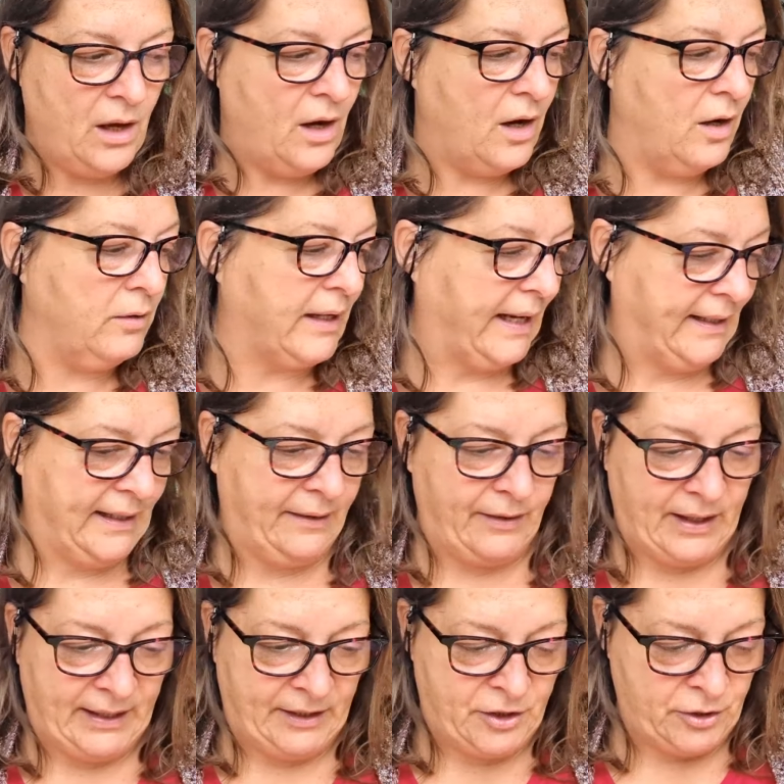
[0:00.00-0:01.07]
Okay, now
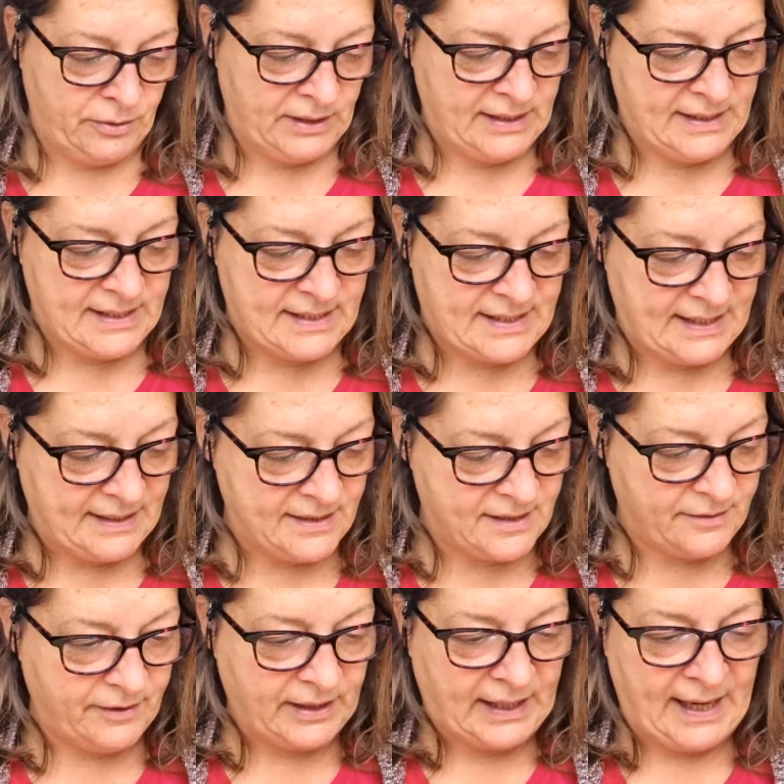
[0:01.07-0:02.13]
I do need to
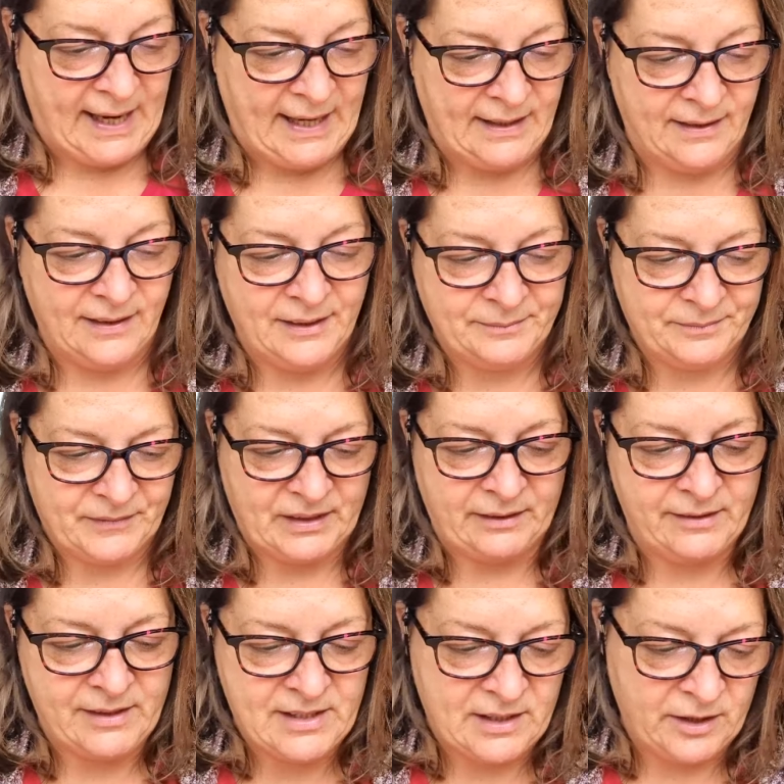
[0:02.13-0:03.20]
censor again. There
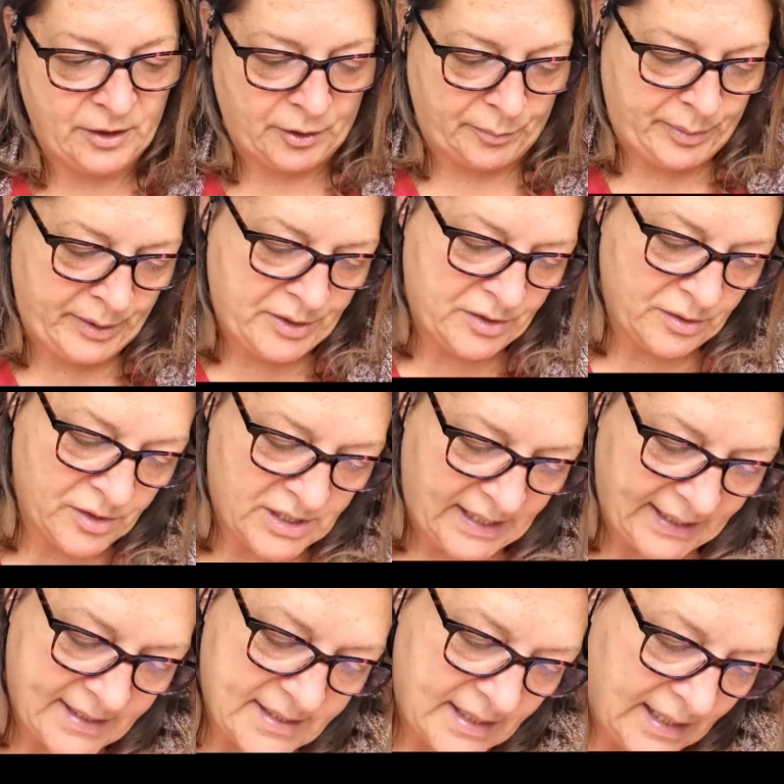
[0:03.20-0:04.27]
is a lot of personal
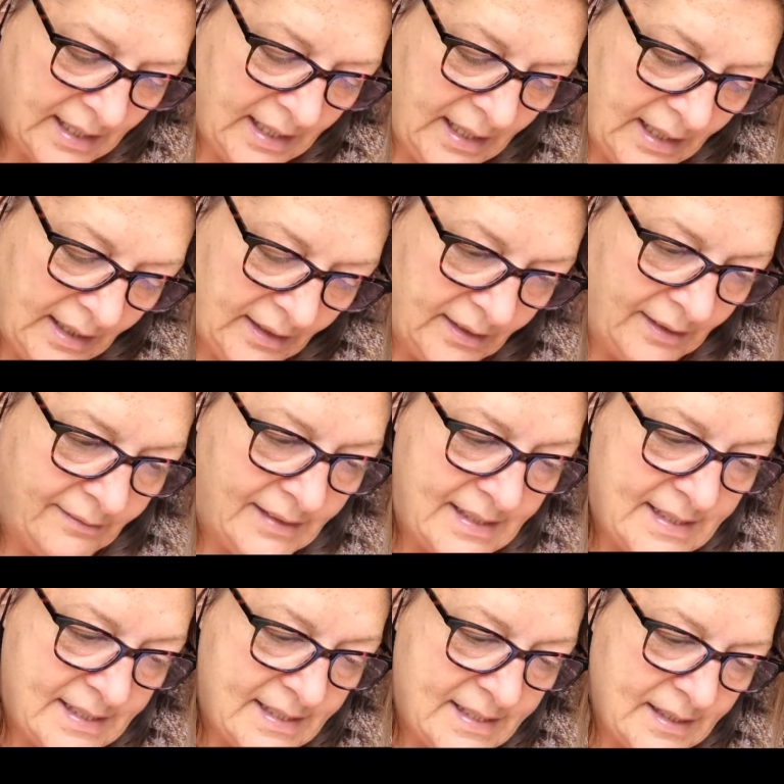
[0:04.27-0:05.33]
text. Now
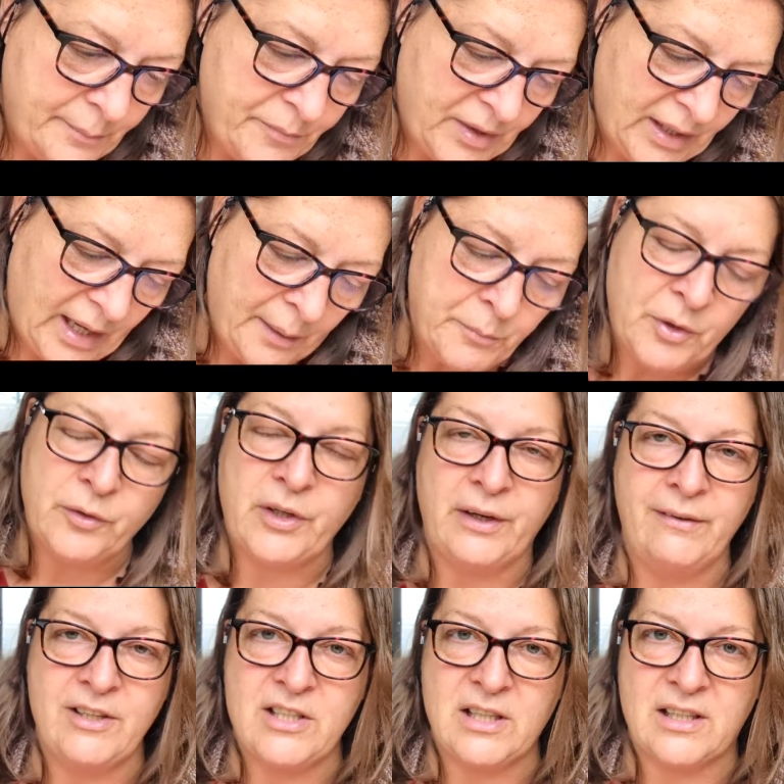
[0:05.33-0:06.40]
this is something, I'm not
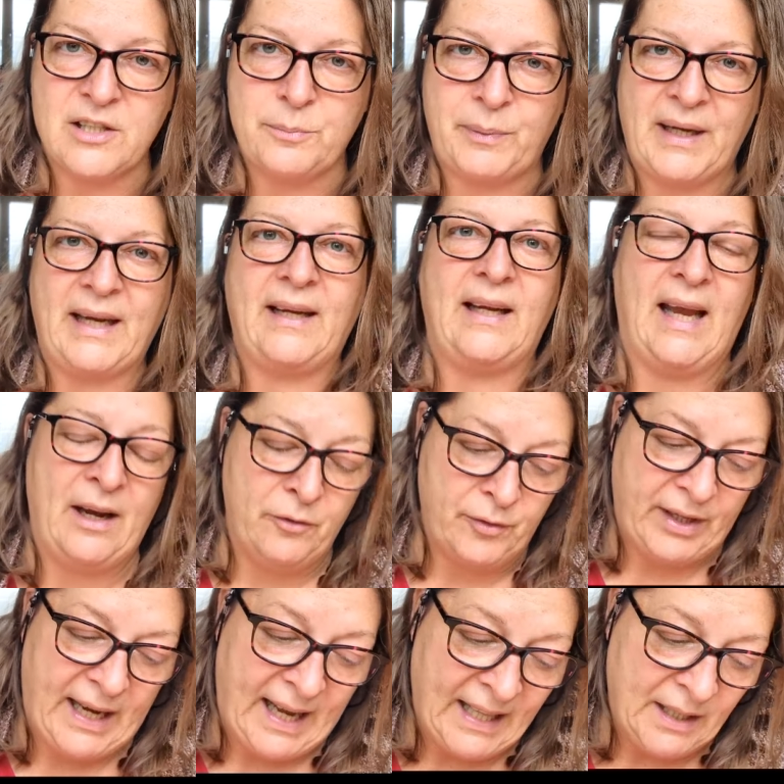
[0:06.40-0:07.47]
going to explain
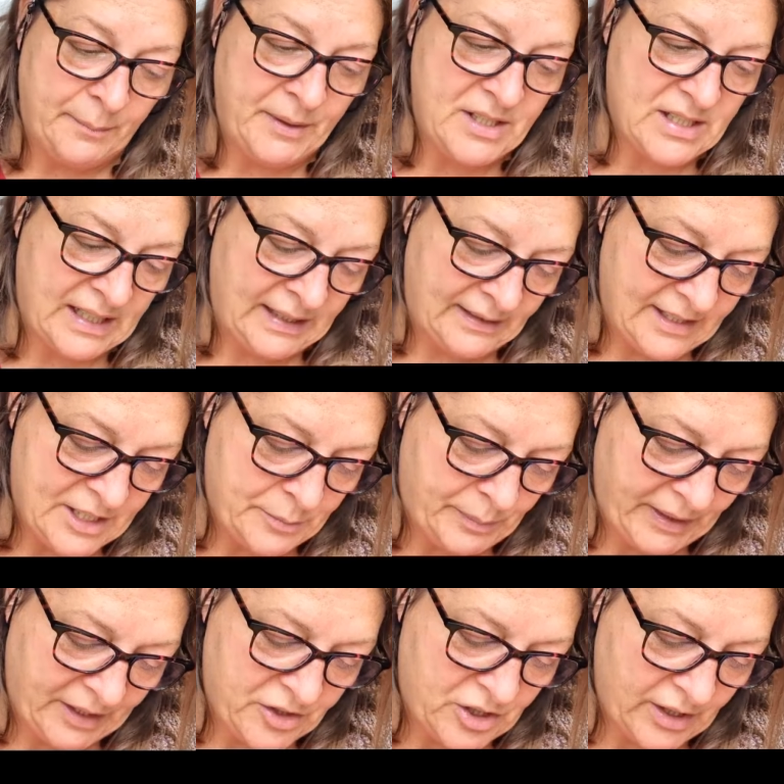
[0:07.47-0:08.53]
every element in this
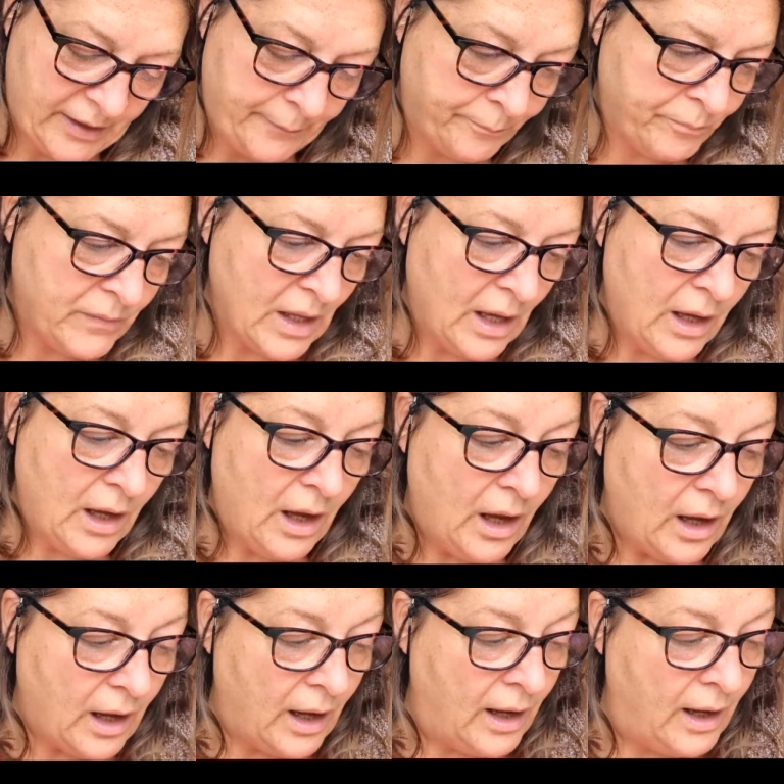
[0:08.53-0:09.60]
picture,
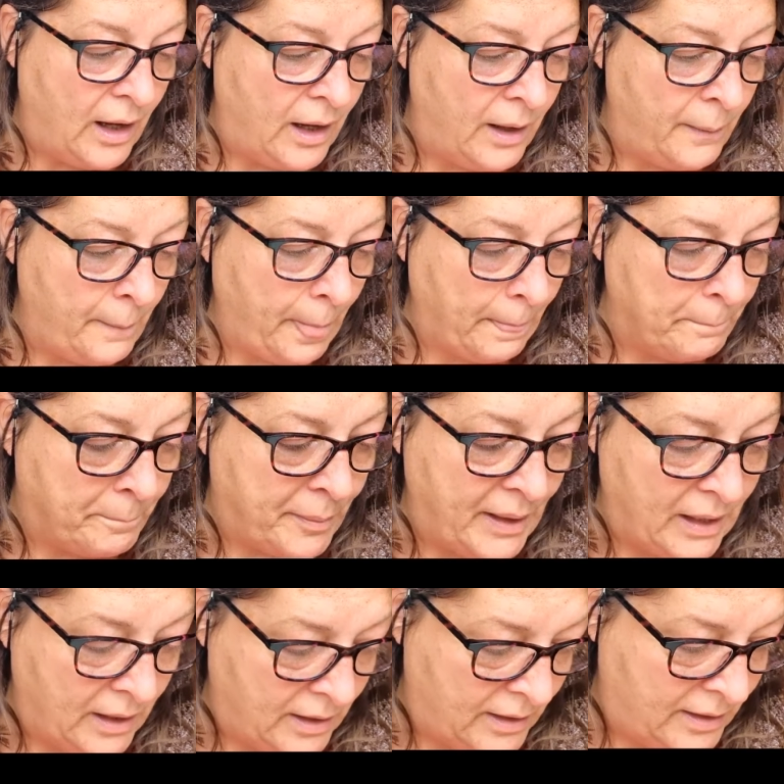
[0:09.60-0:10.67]

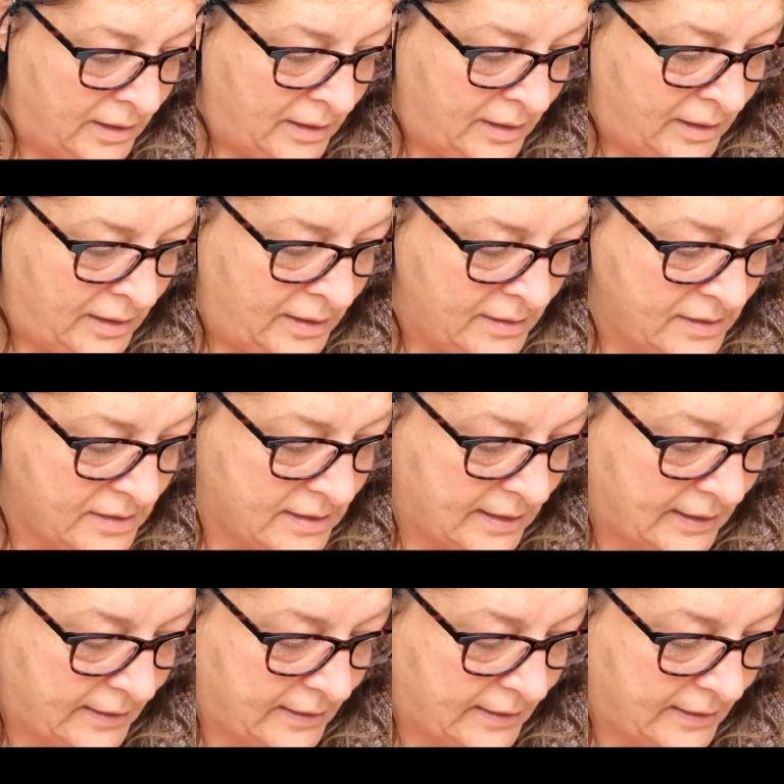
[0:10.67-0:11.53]
but